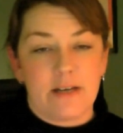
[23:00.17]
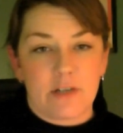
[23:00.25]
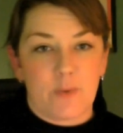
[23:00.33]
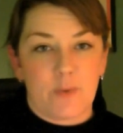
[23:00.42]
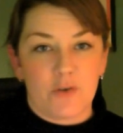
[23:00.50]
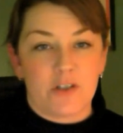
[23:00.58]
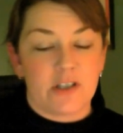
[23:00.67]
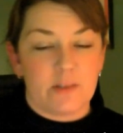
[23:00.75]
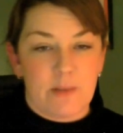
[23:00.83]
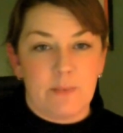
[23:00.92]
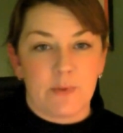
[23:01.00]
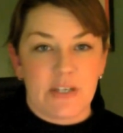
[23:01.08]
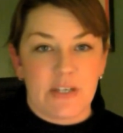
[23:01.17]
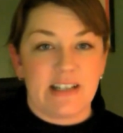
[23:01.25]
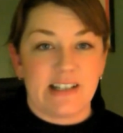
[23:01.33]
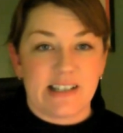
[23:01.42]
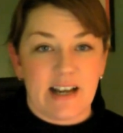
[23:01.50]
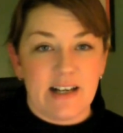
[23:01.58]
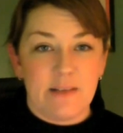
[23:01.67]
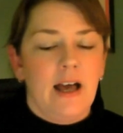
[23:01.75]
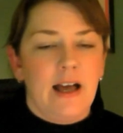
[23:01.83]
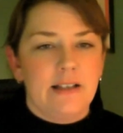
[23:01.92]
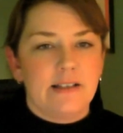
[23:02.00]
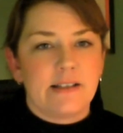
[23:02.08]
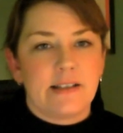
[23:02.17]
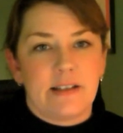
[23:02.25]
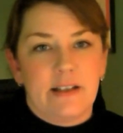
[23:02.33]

responding to people seeking asylum, and